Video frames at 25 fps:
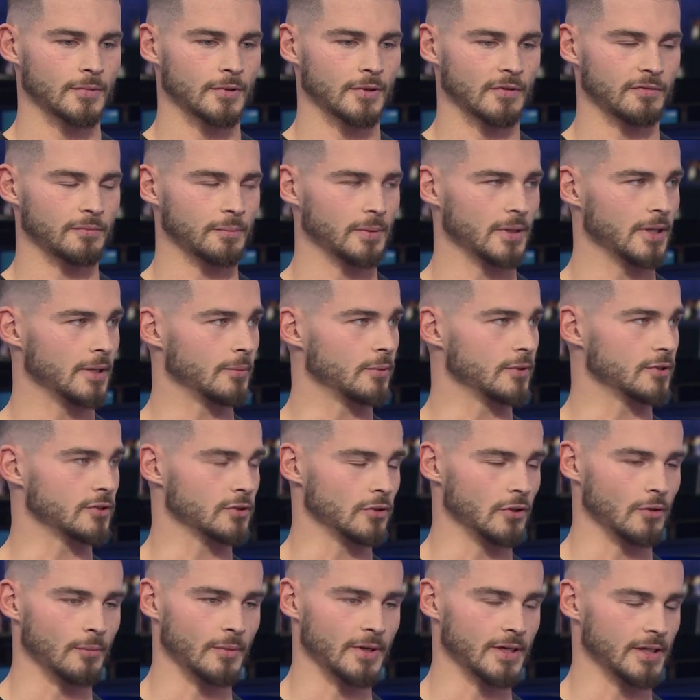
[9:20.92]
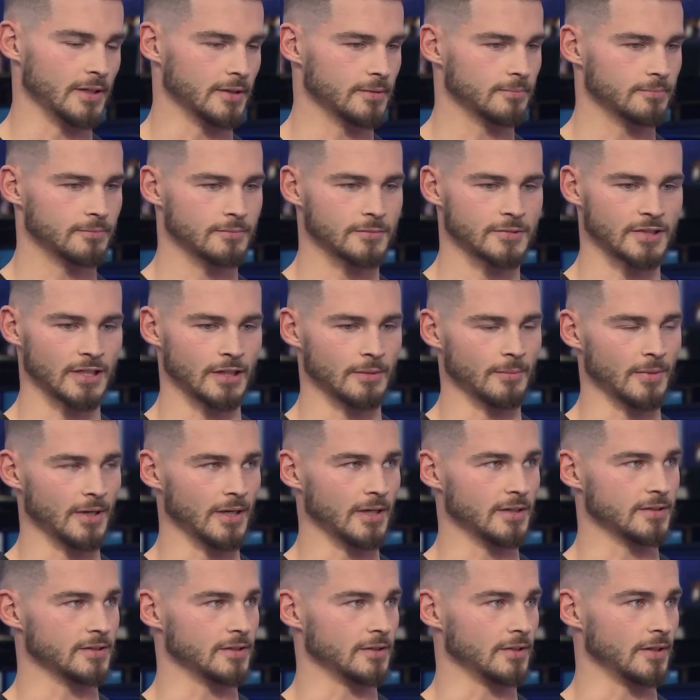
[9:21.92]
played with so many
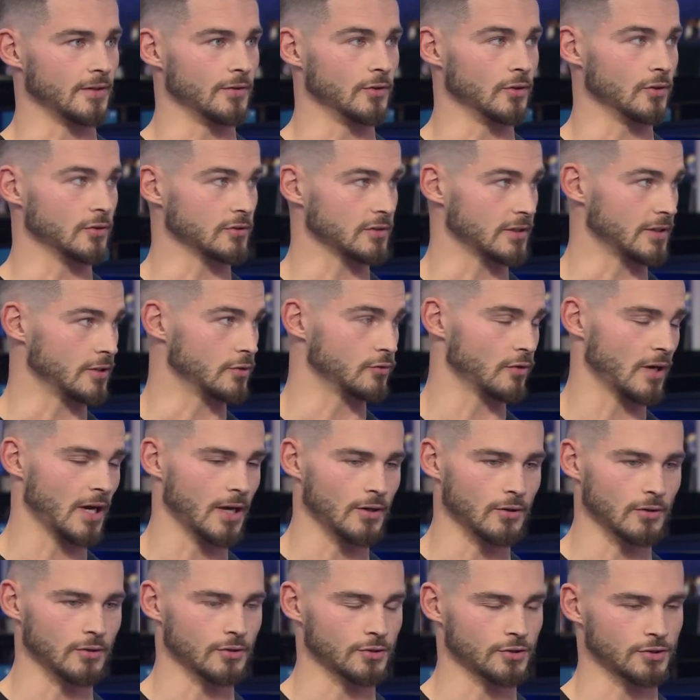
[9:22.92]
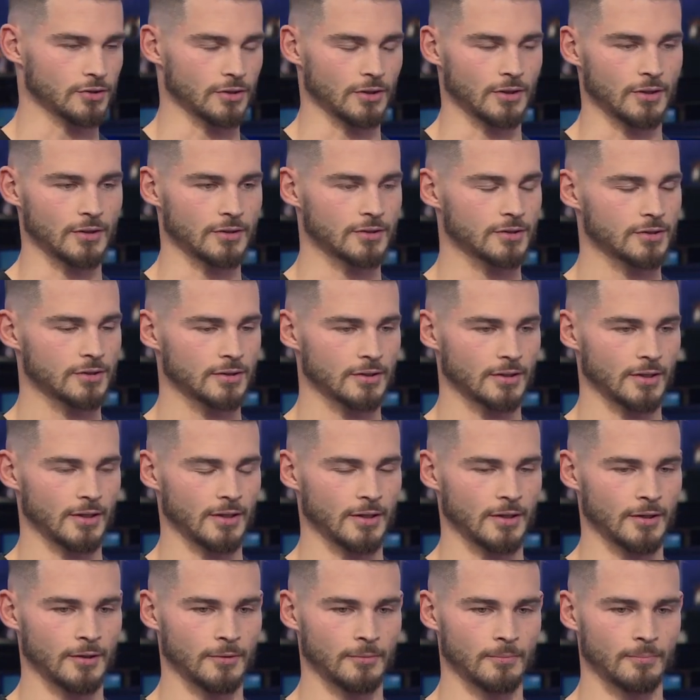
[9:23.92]
teammates in those Leeds Rhino shirts
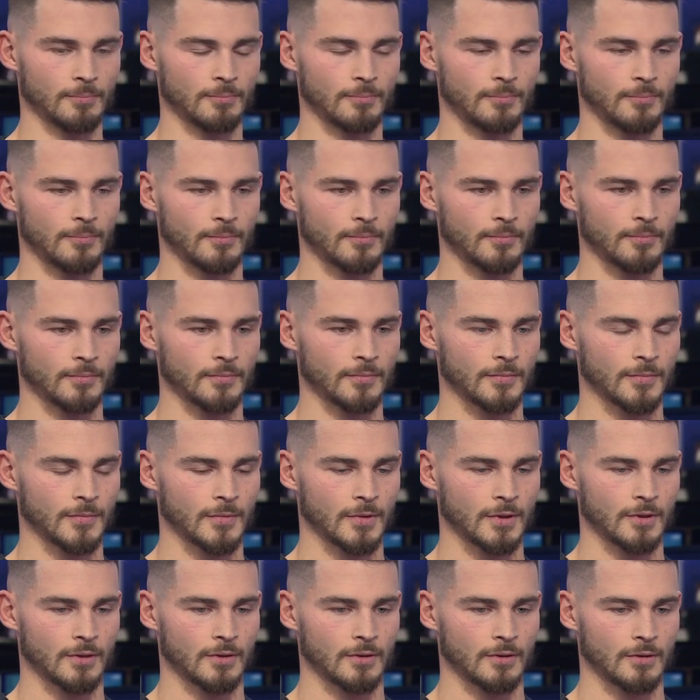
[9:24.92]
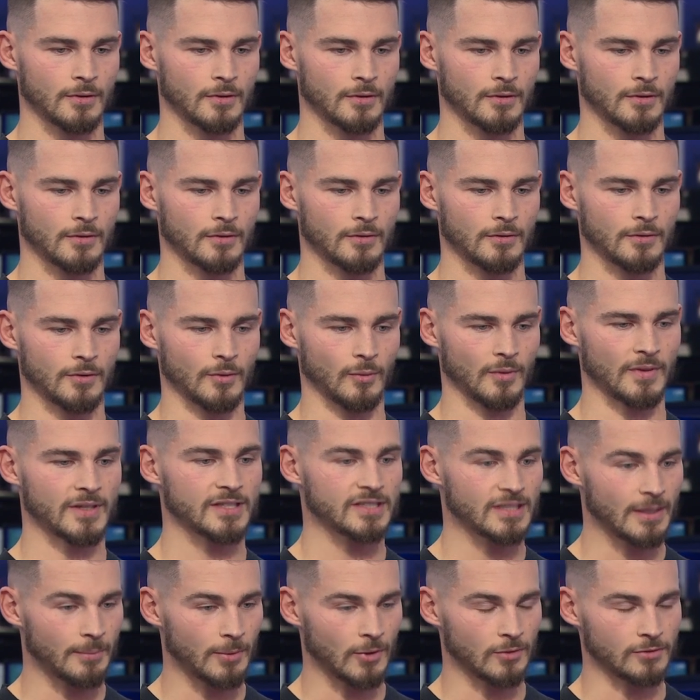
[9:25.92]
that when they
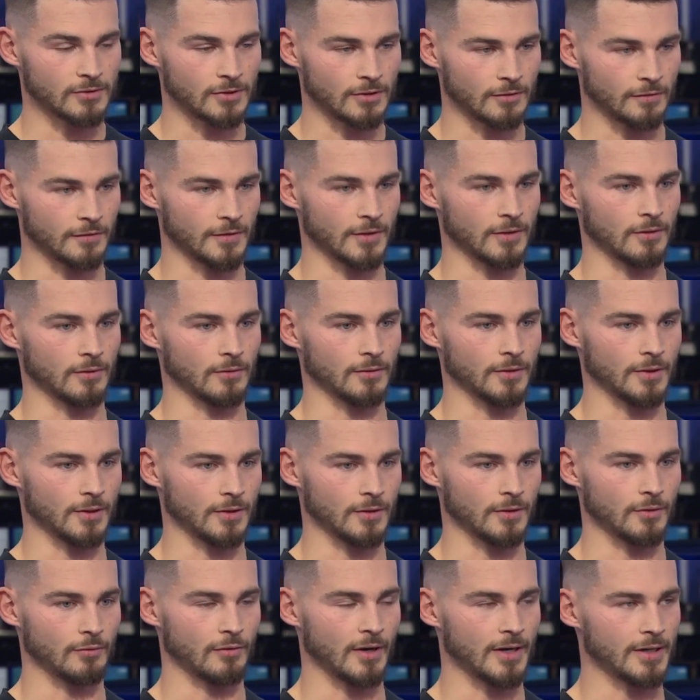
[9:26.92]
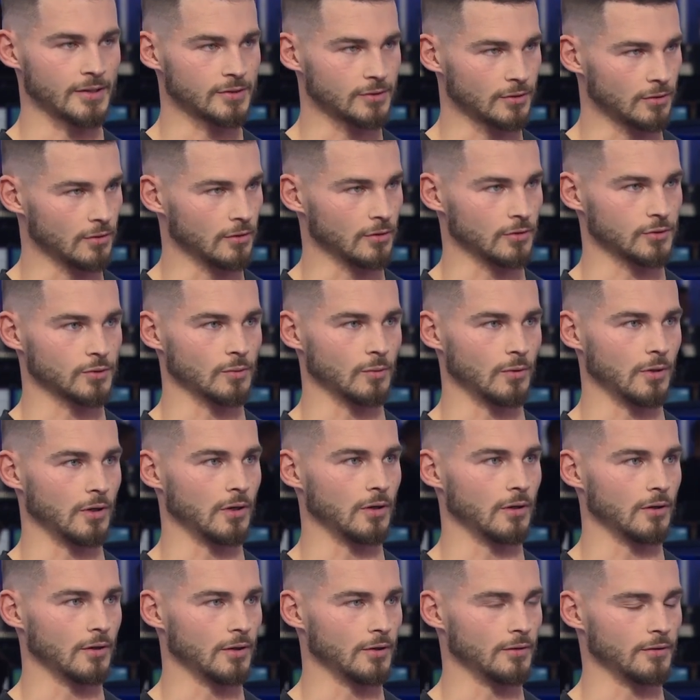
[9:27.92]
step onto the field, they're ready to go to
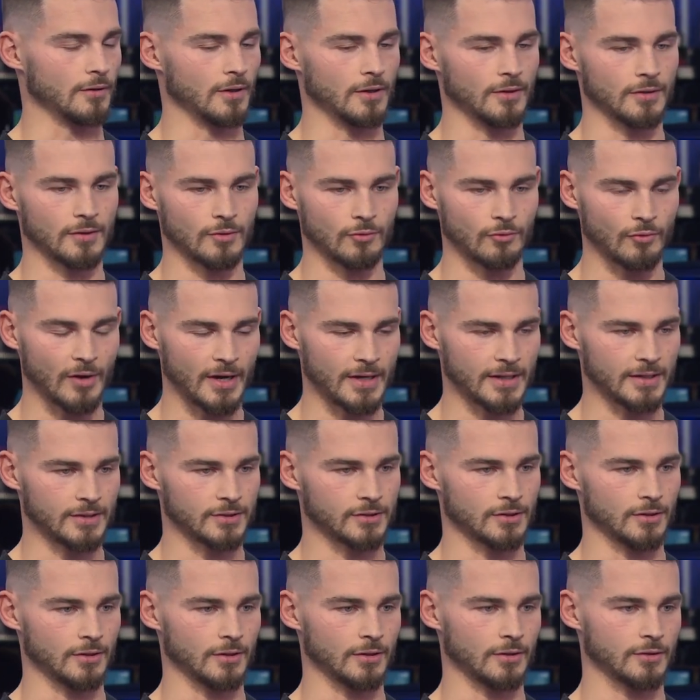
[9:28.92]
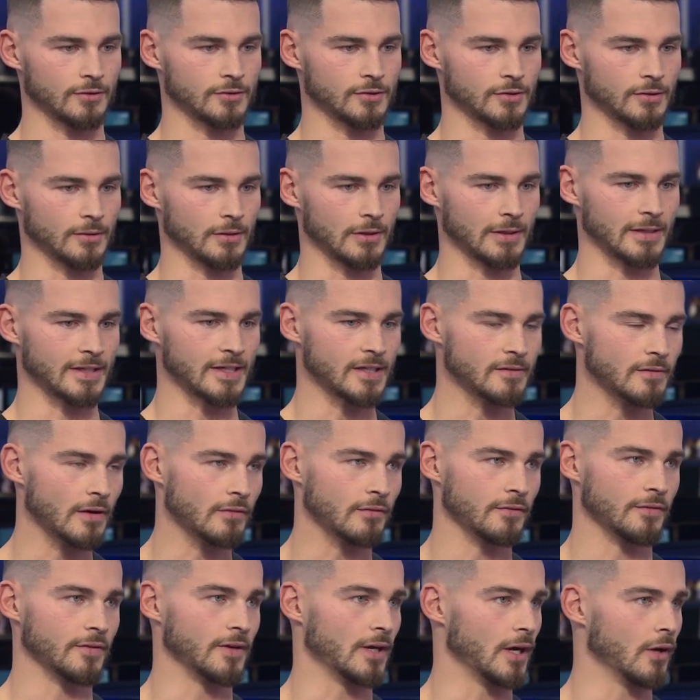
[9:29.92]
war and they're ready to leave
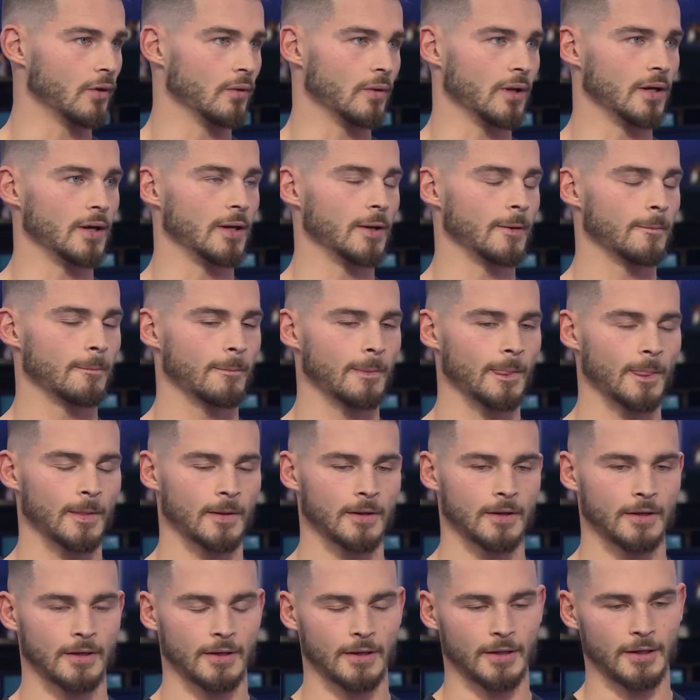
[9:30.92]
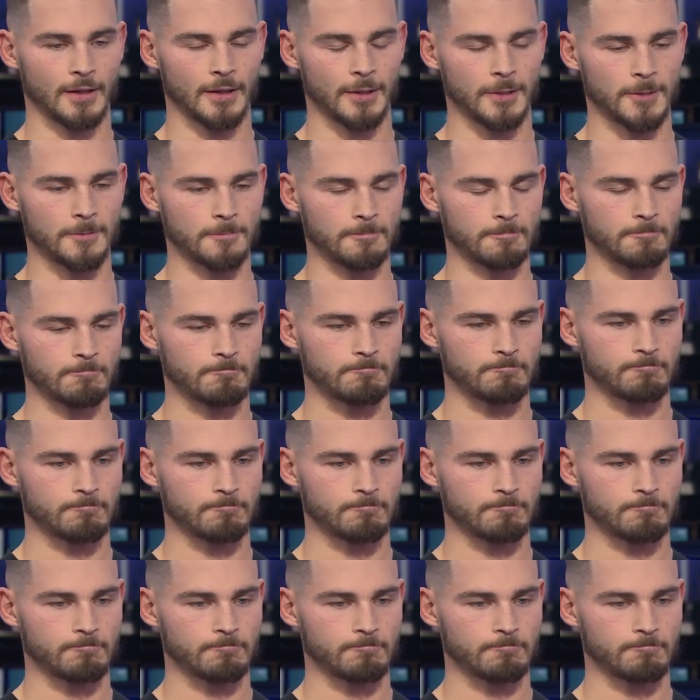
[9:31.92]
everything out there. And